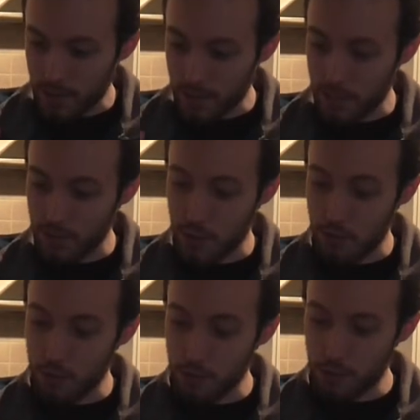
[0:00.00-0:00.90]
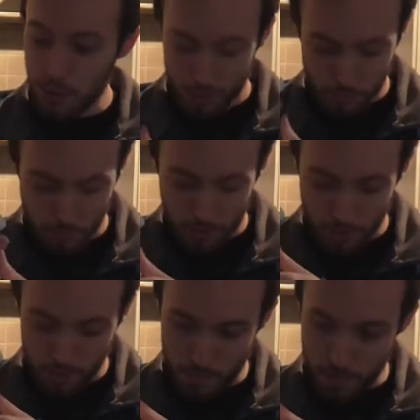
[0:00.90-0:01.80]
because I've totally done this
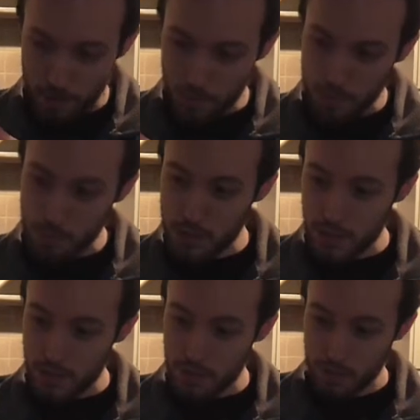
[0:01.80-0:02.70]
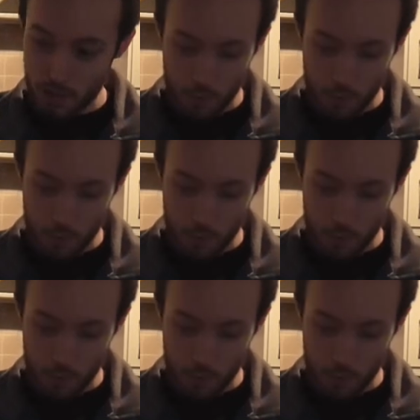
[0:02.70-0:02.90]
before, 100%,